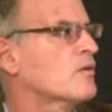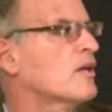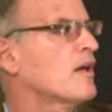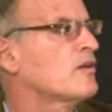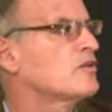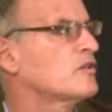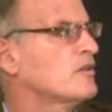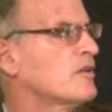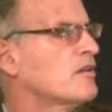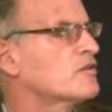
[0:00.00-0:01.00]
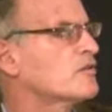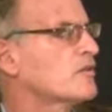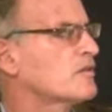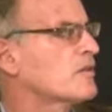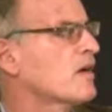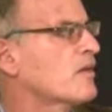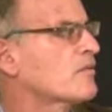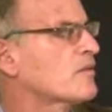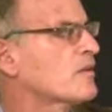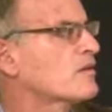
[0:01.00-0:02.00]
occasion in the history of the
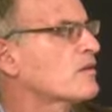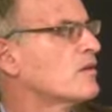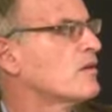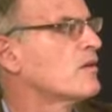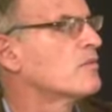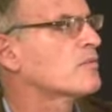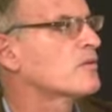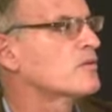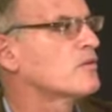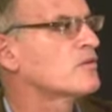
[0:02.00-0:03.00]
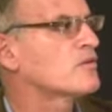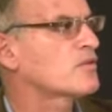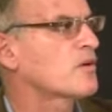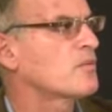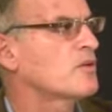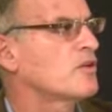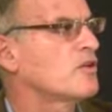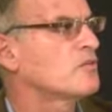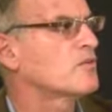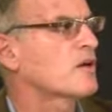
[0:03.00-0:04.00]
conflict produced so many
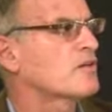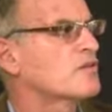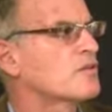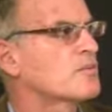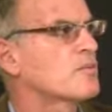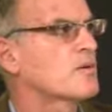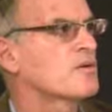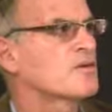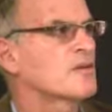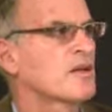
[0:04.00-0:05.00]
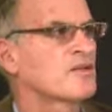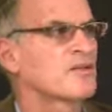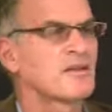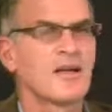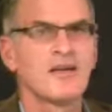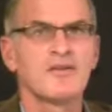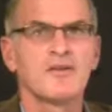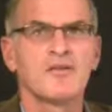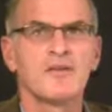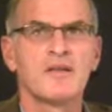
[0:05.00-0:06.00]
human rights reports as the
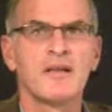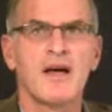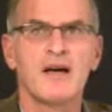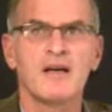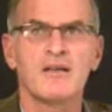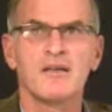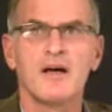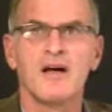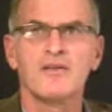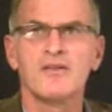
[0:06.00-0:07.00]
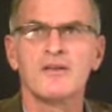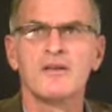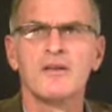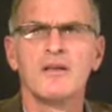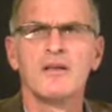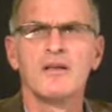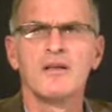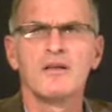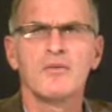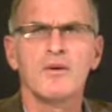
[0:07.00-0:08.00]
case of the attack on Gaza.
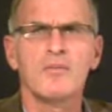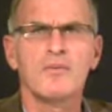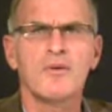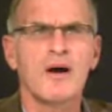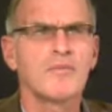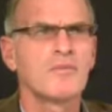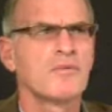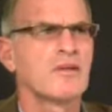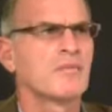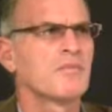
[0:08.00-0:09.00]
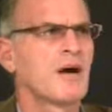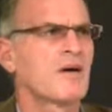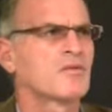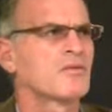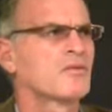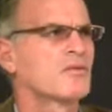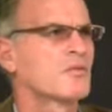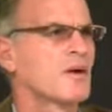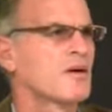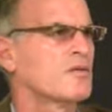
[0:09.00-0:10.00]
There were probably about
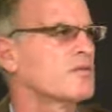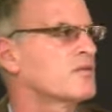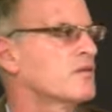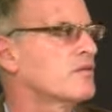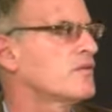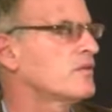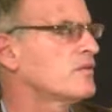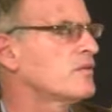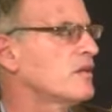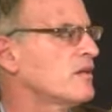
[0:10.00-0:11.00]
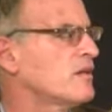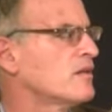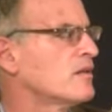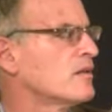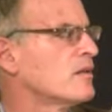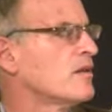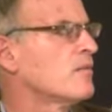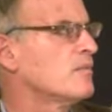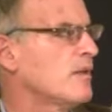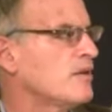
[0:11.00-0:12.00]
12 to 15
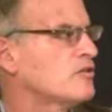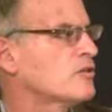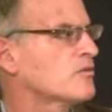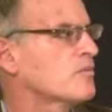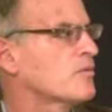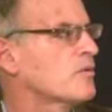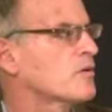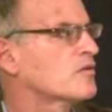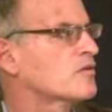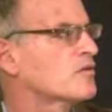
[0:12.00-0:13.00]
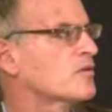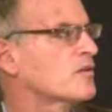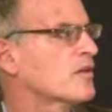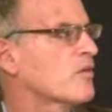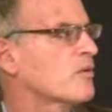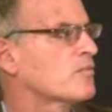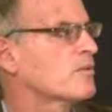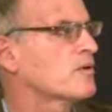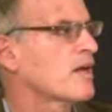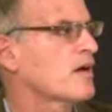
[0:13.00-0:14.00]
major reports that were
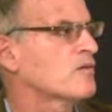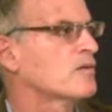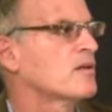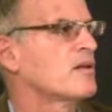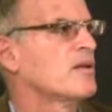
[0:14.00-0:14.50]
put out.